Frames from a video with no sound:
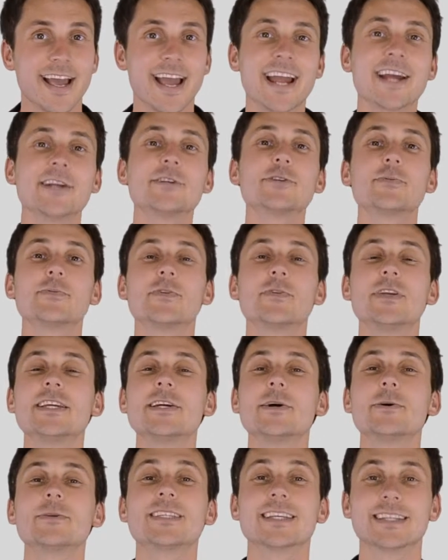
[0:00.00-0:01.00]
and your
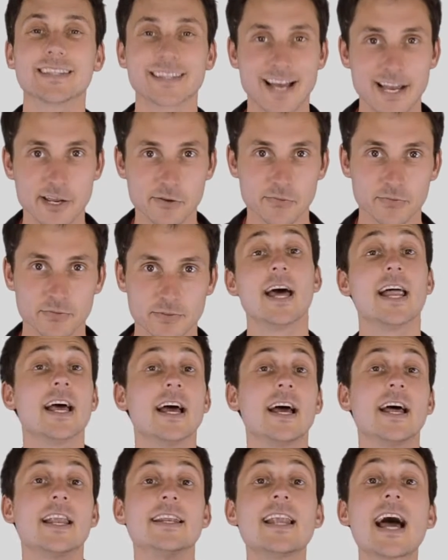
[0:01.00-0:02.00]
video to life.
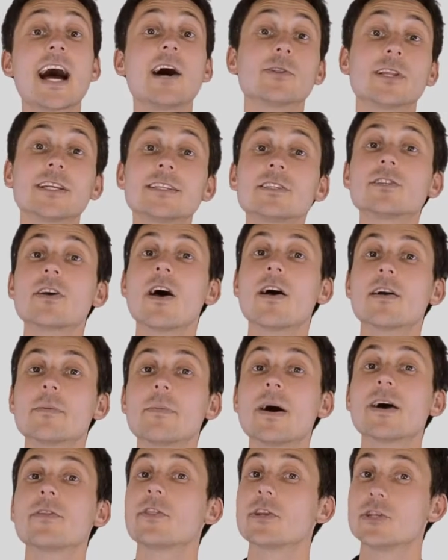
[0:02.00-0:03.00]
Now let's talk
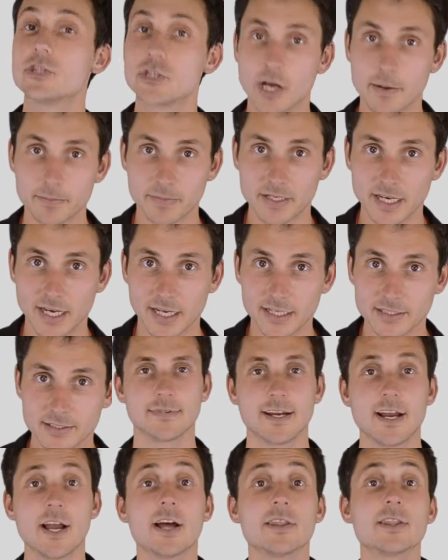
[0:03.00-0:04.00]
about the jump cut.
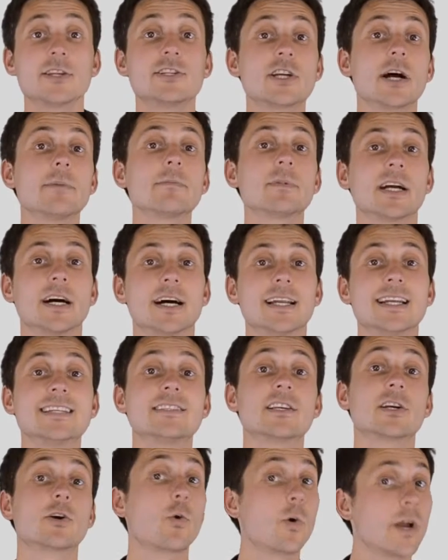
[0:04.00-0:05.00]
The jump cut
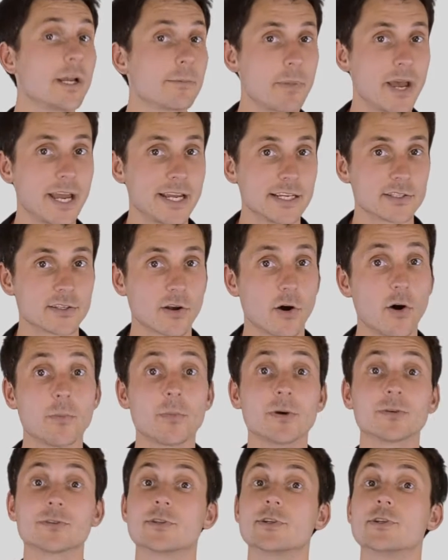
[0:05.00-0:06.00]
is a quick pace,
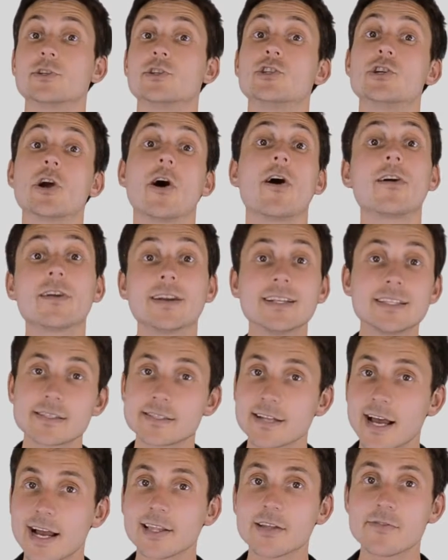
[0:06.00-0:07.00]
almost jarring
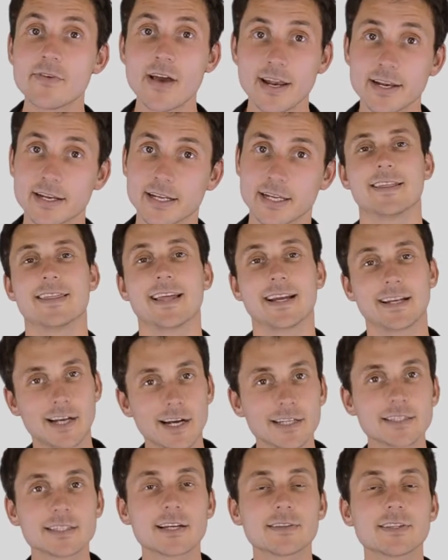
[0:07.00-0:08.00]
style of editing that
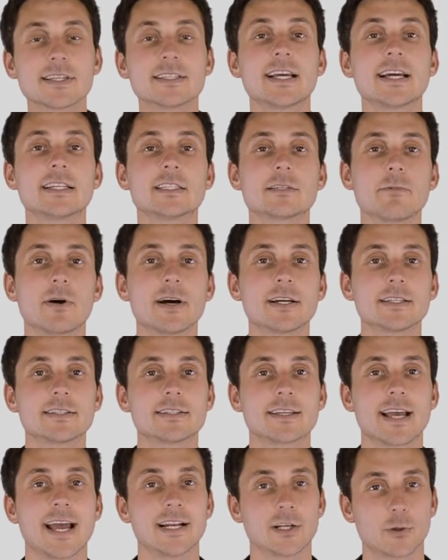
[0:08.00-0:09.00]
cuts out the dead
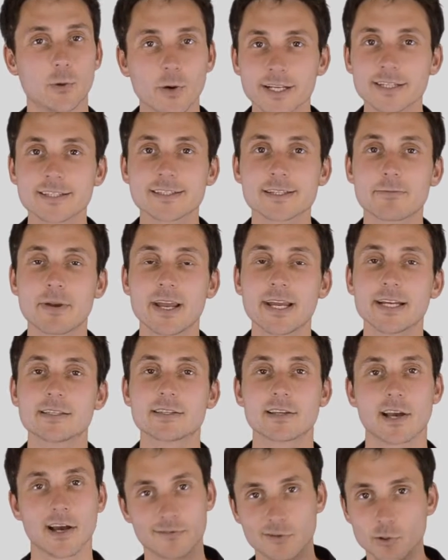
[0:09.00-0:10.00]
spots and quickens the
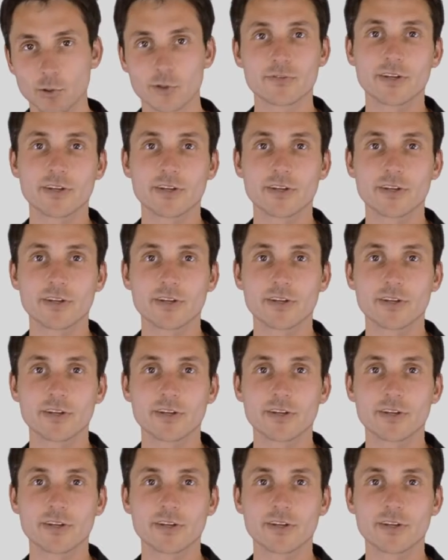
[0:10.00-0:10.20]
pace of your